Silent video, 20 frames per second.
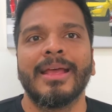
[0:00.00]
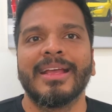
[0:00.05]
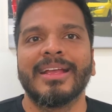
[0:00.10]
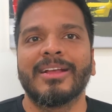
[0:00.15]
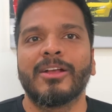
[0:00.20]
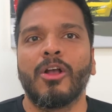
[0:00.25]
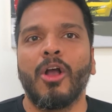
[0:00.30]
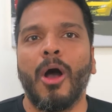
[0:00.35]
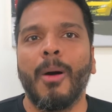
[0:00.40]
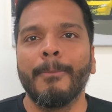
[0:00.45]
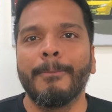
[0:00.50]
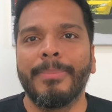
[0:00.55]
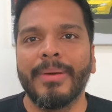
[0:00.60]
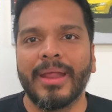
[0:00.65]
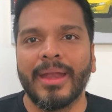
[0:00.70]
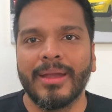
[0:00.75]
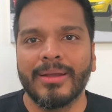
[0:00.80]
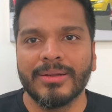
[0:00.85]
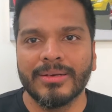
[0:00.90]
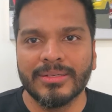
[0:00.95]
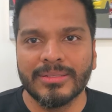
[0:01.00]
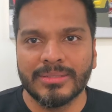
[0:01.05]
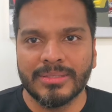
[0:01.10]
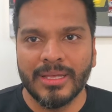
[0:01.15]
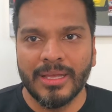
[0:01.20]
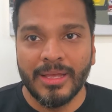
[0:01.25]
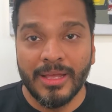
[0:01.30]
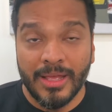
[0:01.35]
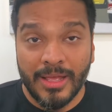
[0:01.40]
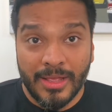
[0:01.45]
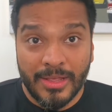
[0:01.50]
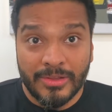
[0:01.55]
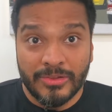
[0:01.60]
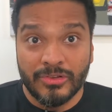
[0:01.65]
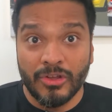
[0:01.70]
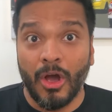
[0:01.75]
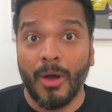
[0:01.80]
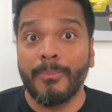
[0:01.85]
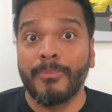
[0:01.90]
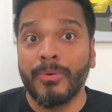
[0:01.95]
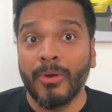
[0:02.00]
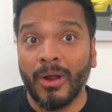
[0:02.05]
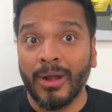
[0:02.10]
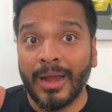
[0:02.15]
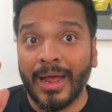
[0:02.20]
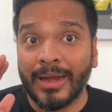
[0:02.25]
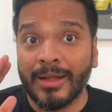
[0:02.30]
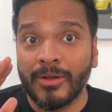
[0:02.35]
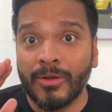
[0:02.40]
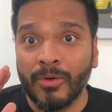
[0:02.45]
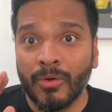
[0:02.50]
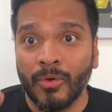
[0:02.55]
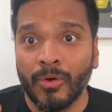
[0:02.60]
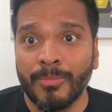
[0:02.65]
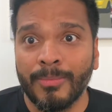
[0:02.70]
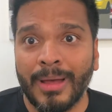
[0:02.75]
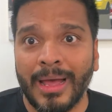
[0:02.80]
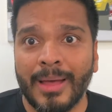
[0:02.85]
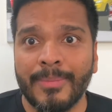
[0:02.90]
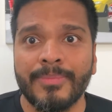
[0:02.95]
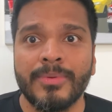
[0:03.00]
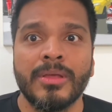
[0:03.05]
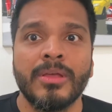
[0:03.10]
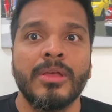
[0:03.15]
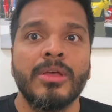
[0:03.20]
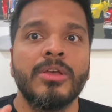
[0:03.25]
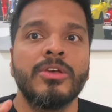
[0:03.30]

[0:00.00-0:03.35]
competitors. Your product roadmap